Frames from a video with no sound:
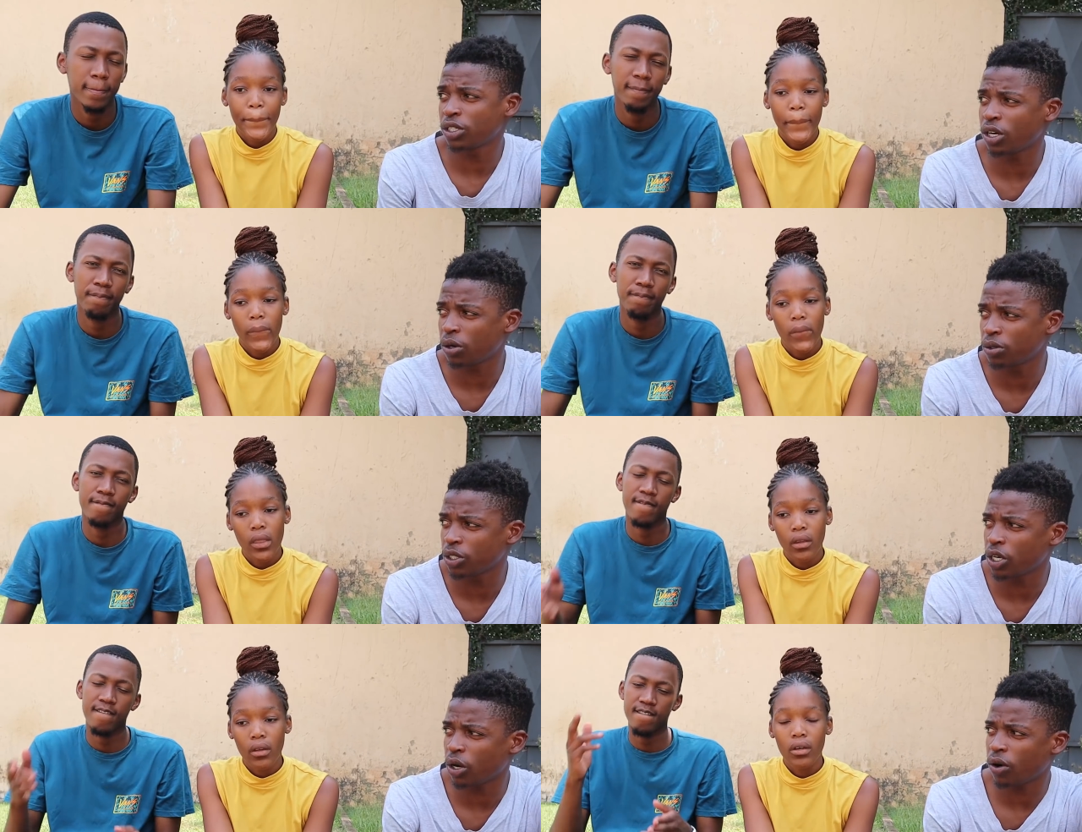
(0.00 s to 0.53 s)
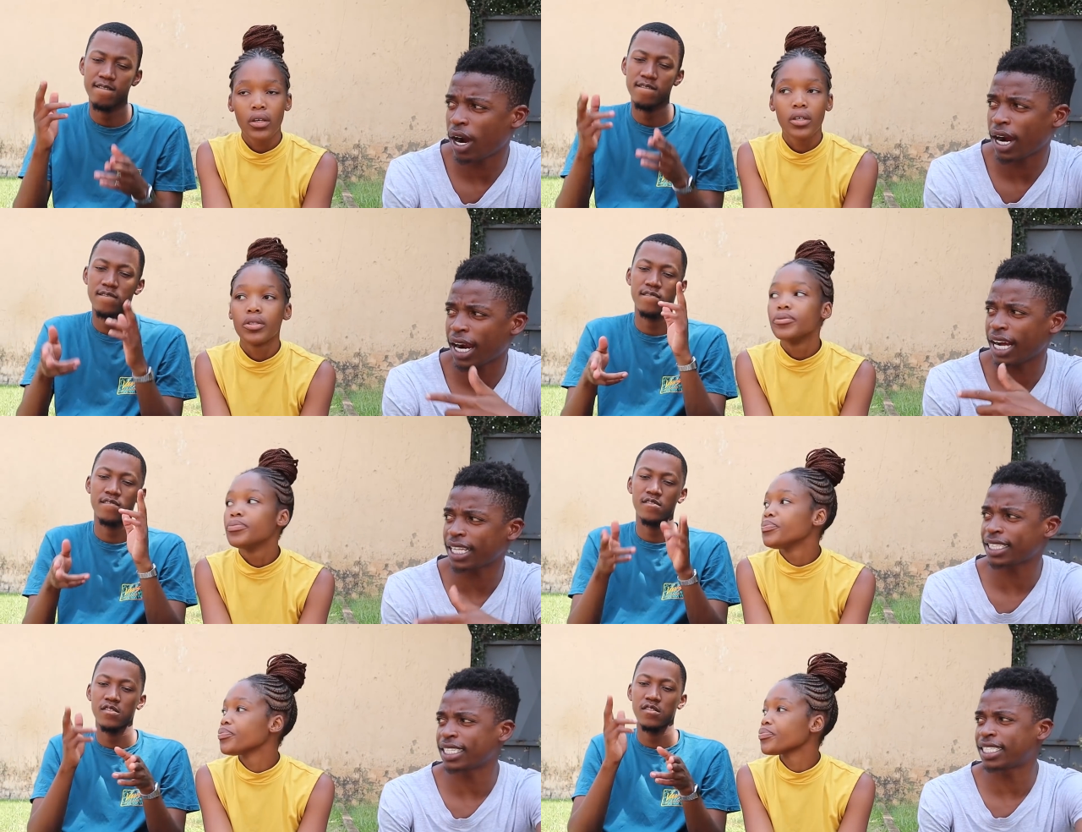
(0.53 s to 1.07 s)
Speaker 1: yo, yo, I
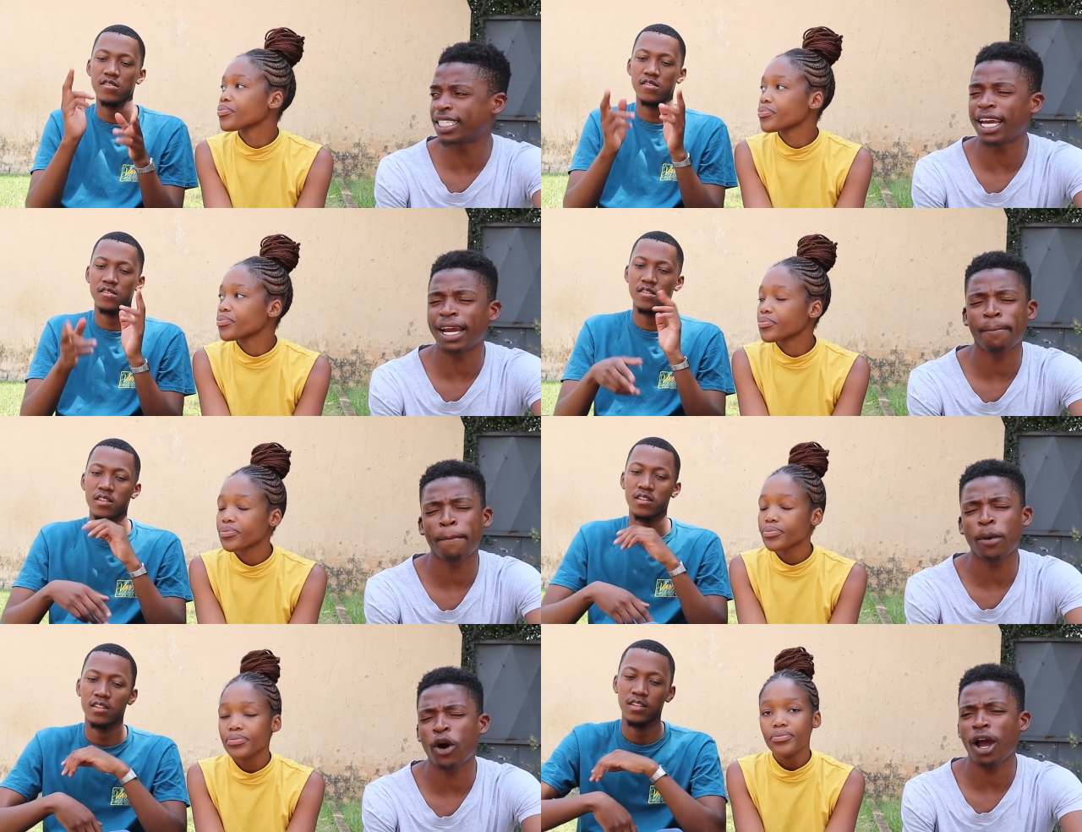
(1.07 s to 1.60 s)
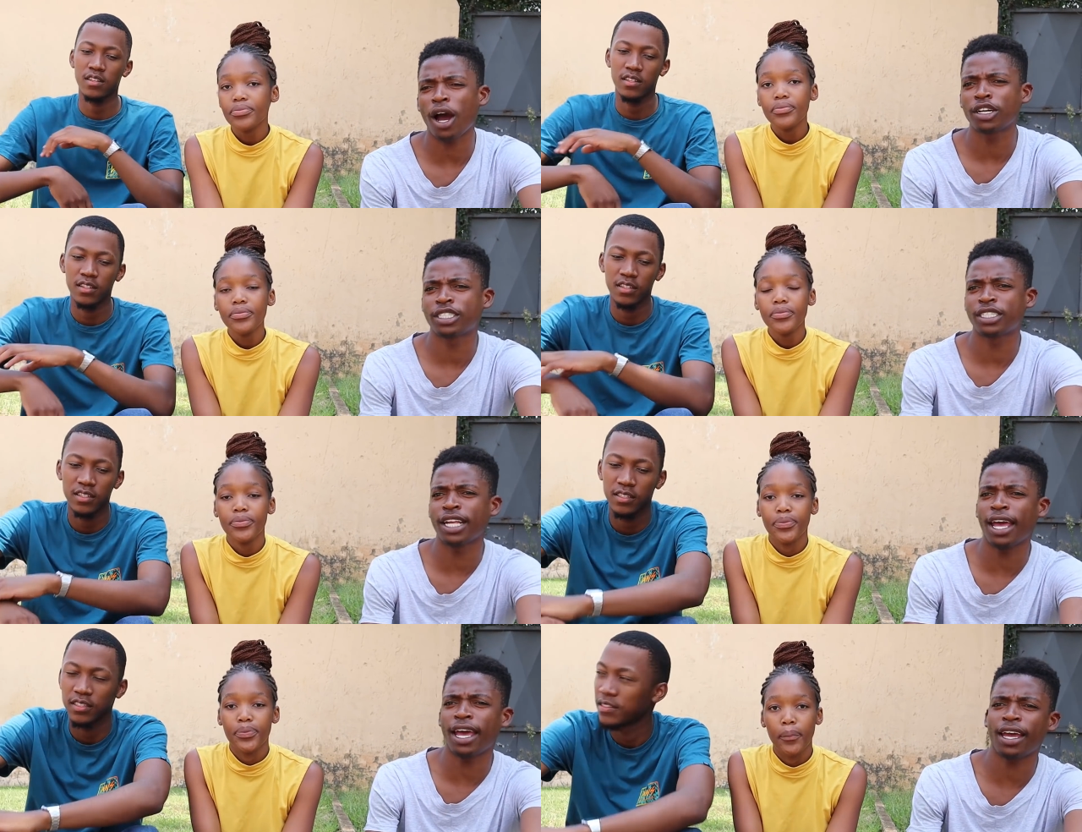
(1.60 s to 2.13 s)
got the tech boy
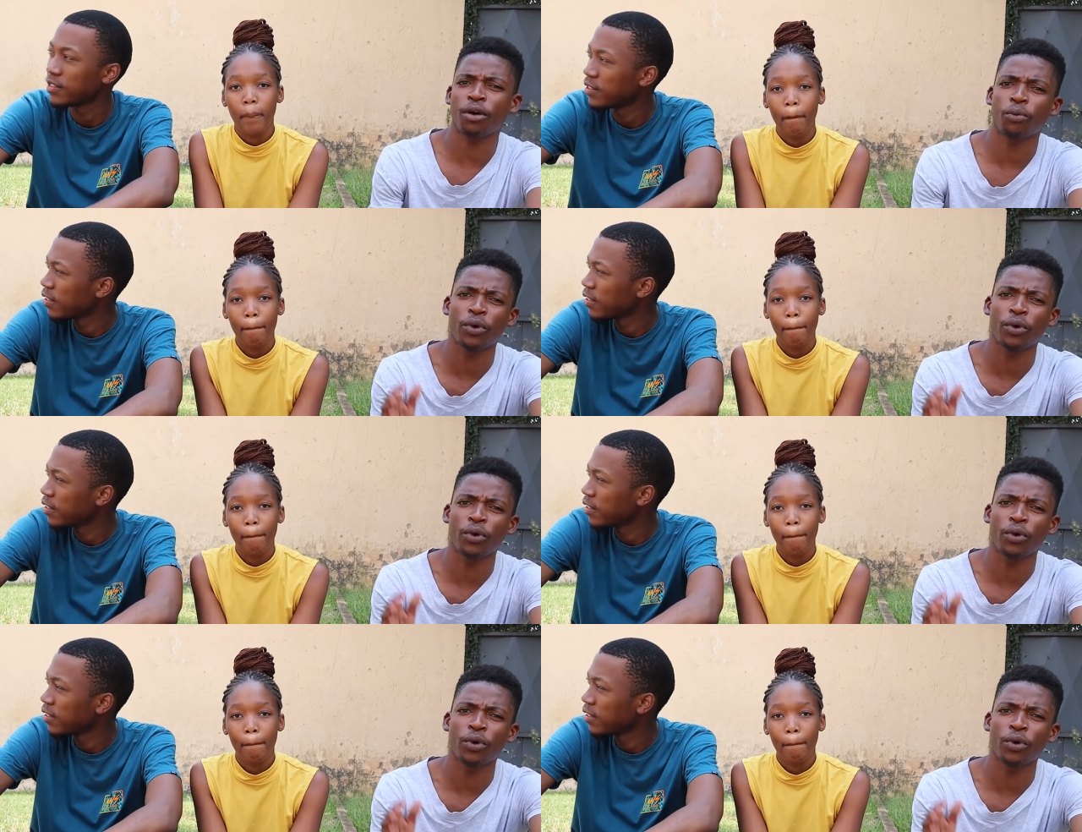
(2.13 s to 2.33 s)
out there.